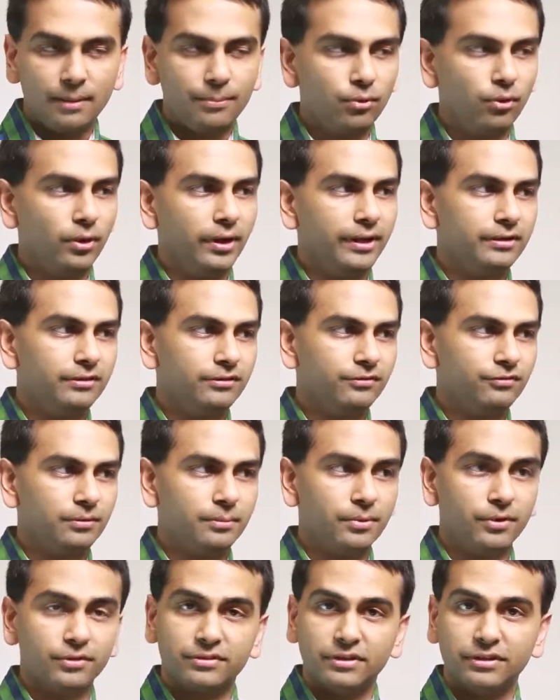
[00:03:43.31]
a point for
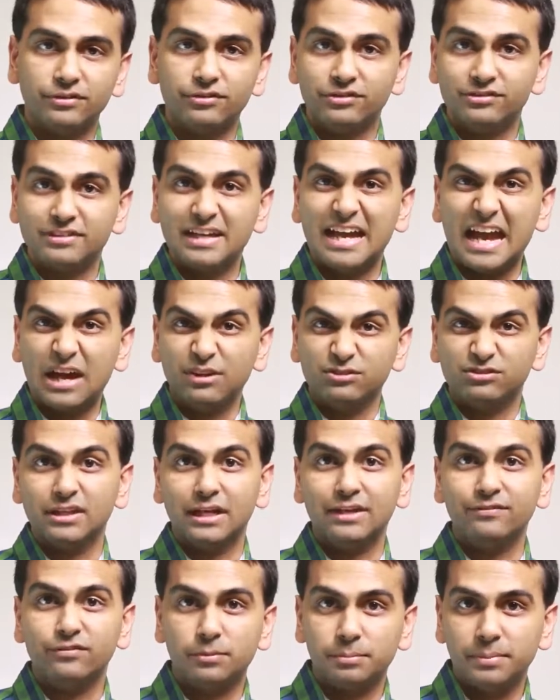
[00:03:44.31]
both countries
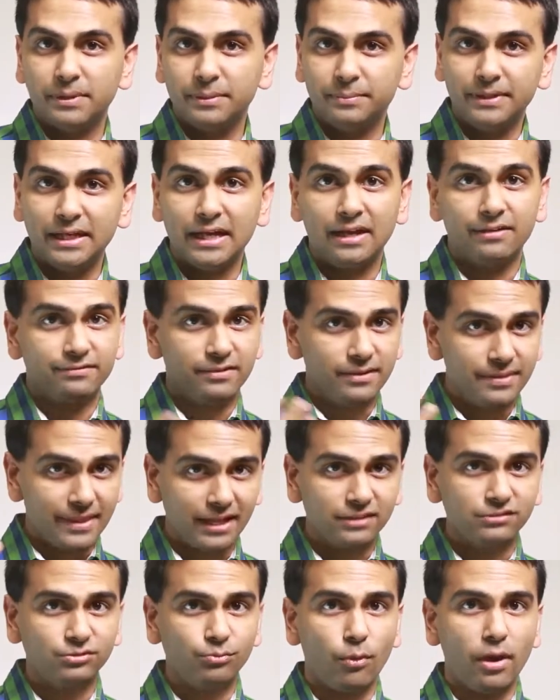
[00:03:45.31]
outside of your PPF. And
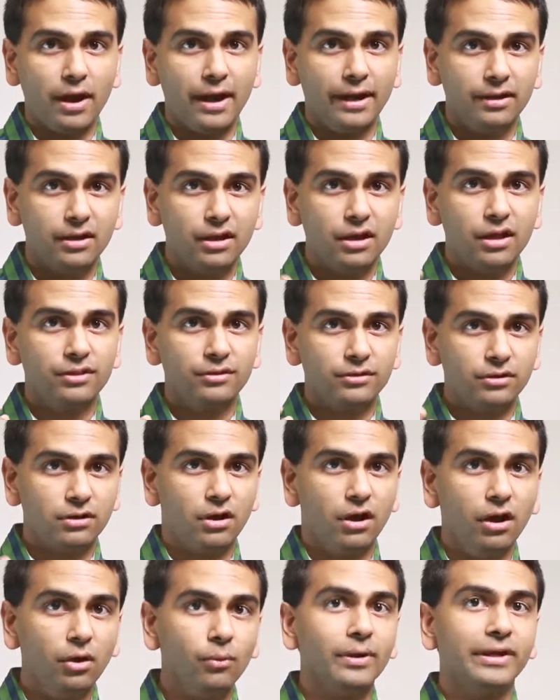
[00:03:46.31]
that's why there
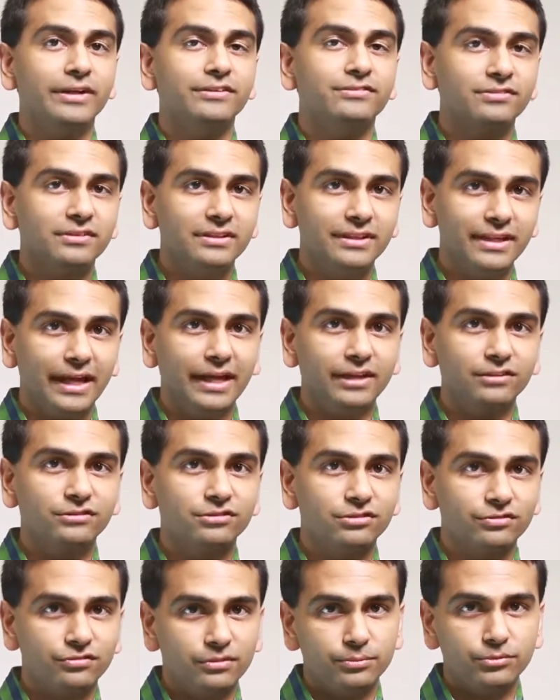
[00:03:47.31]
are always
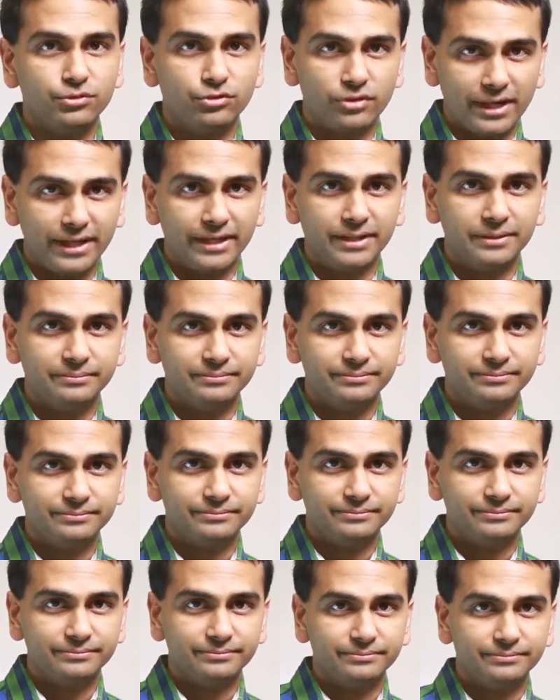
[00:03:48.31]
gains from trade.
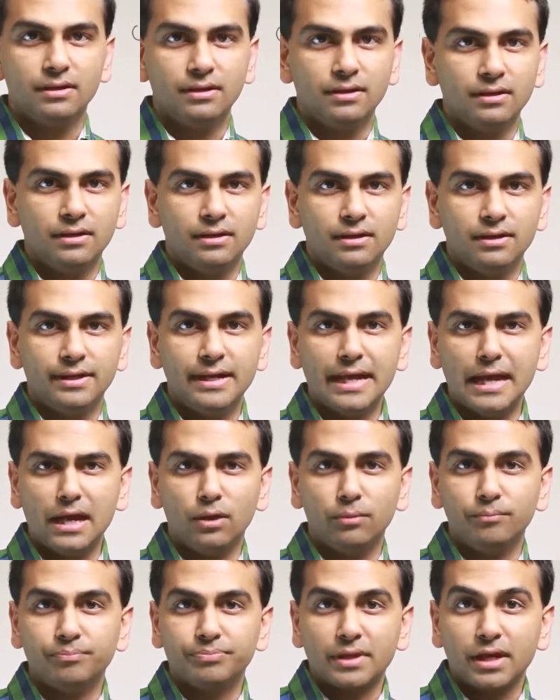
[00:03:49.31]

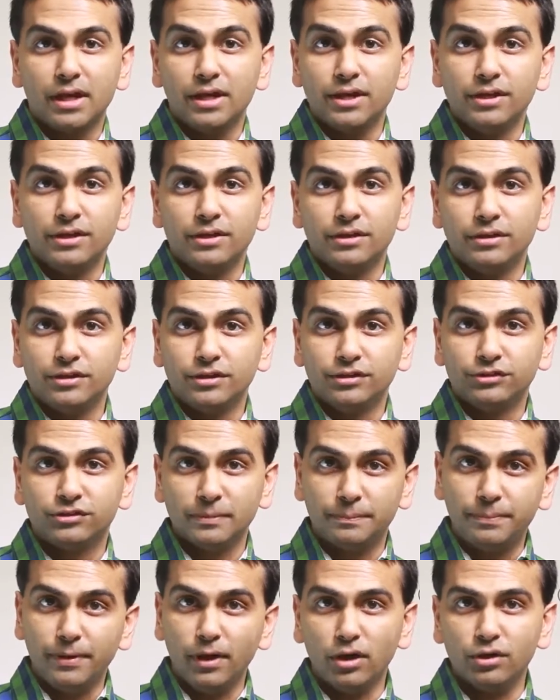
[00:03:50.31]
Now,
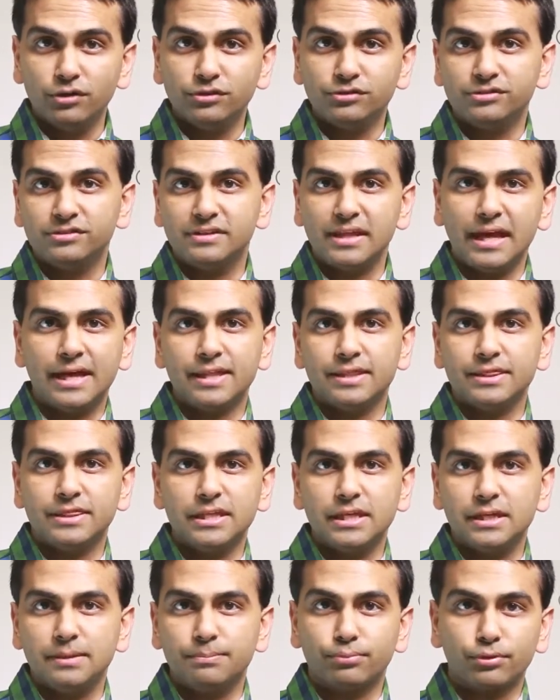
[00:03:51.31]
suppose that
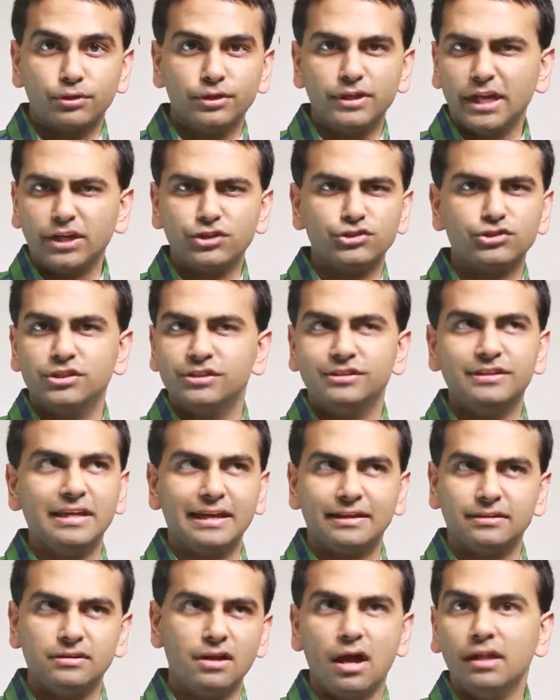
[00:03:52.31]
the production
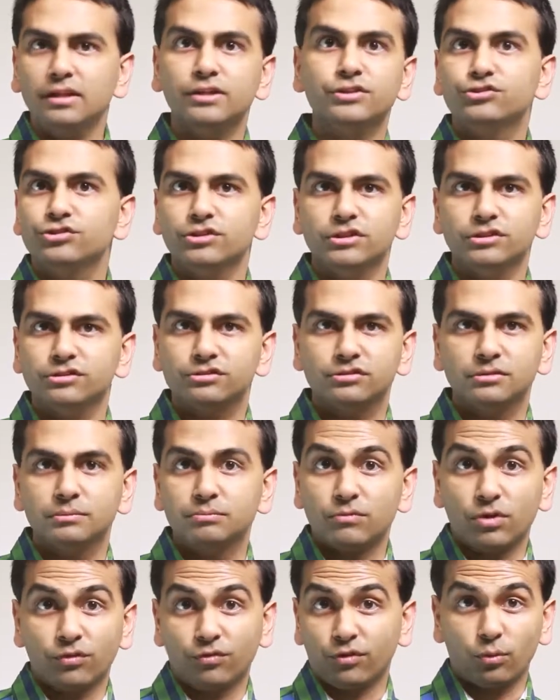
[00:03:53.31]
technologies
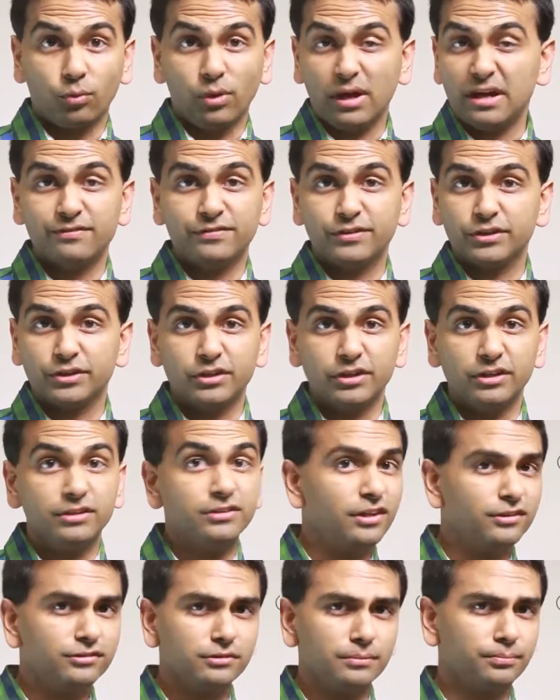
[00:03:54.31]
for one of your
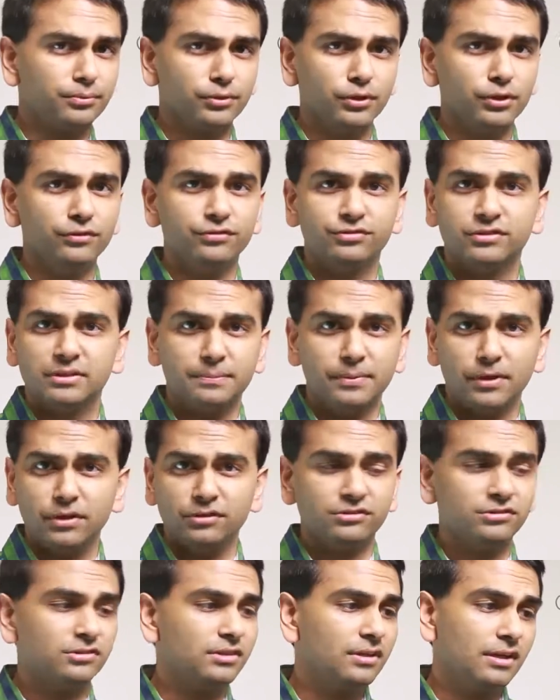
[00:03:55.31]
goods has improved.
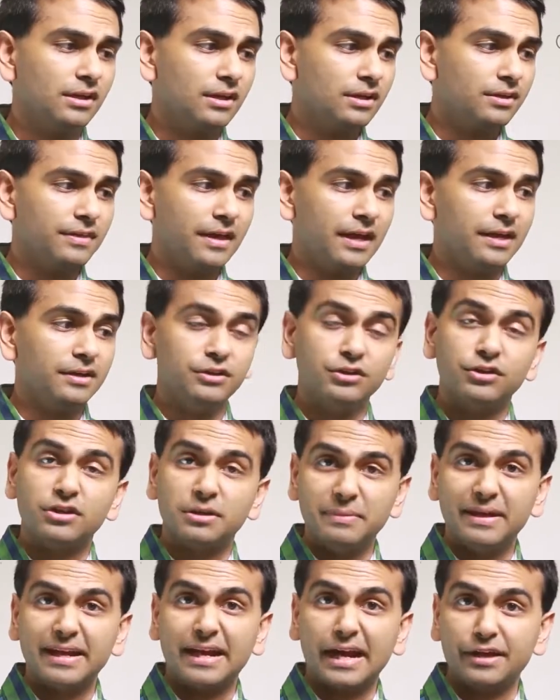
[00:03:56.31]
Suppose that you
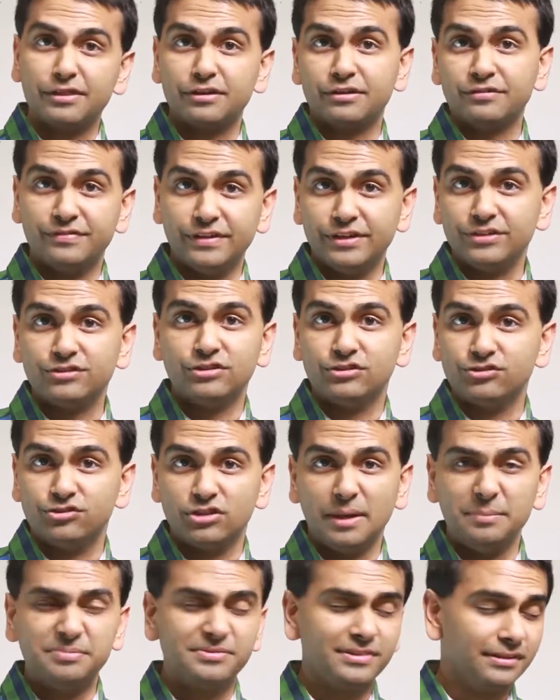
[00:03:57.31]
can make either fish and
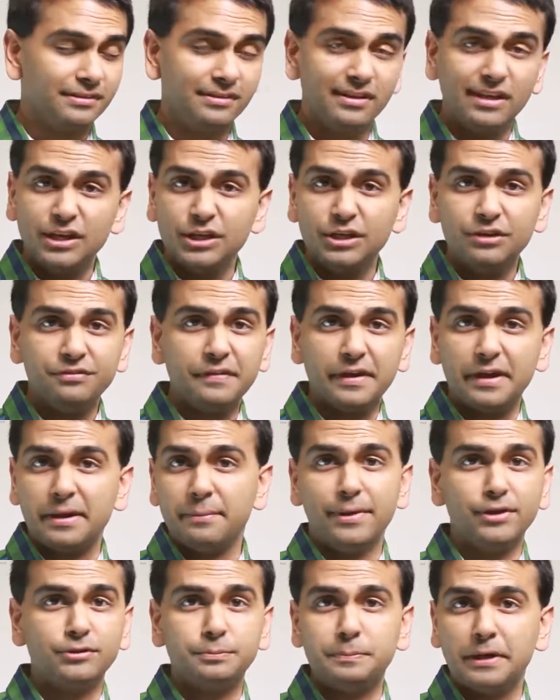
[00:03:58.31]
chips and you found
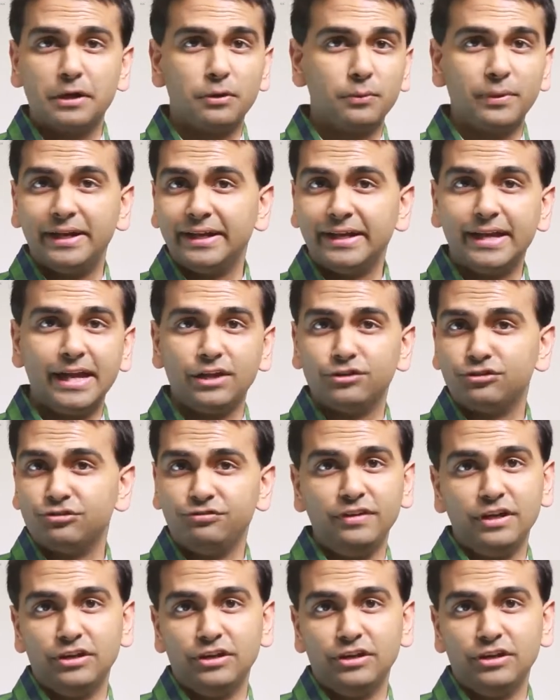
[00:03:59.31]
a much better way to catch